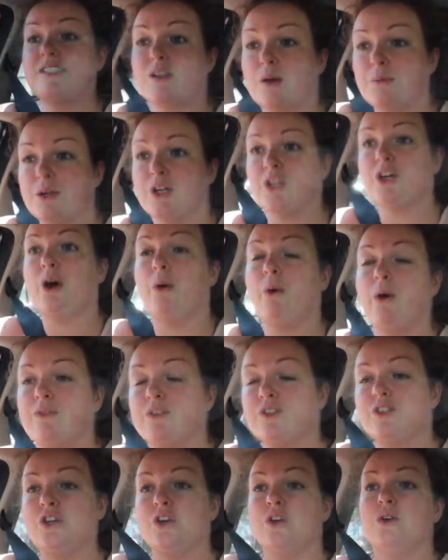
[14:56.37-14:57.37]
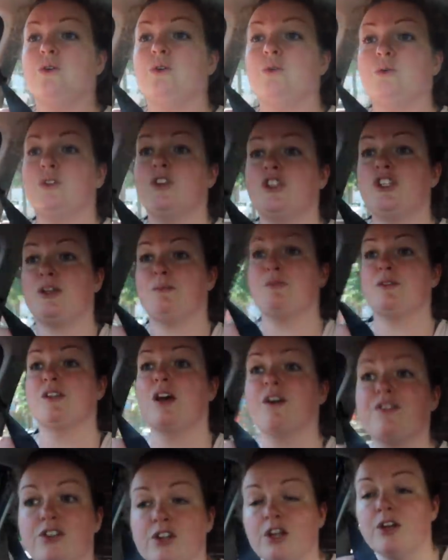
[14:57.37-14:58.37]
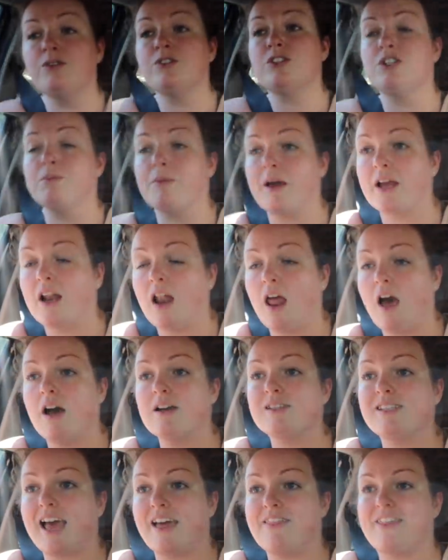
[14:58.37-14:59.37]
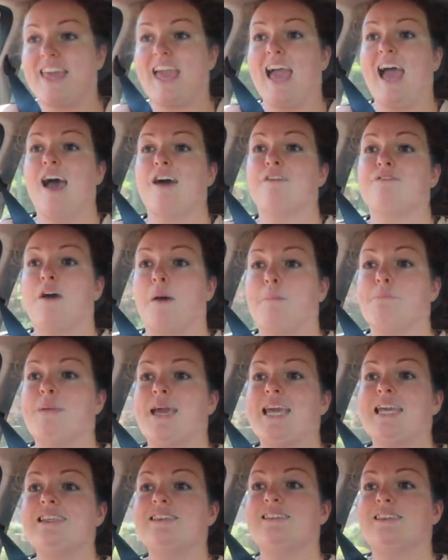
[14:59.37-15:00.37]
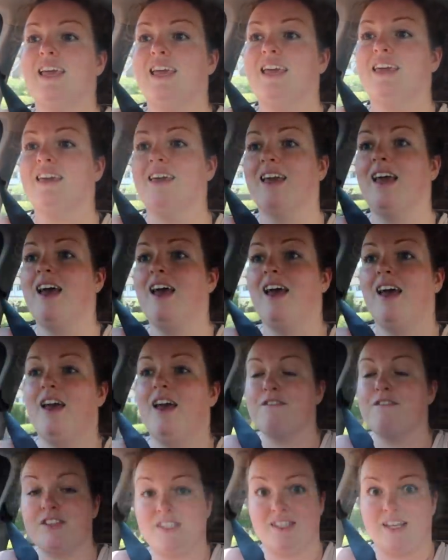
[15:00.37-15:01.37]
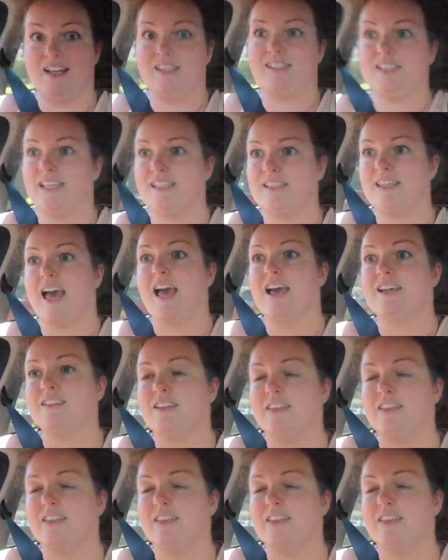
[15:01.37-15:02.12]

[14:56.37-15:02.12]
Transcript: So I'm gonna go over to the gym this afternoon to do my class and they have amazing facilities there.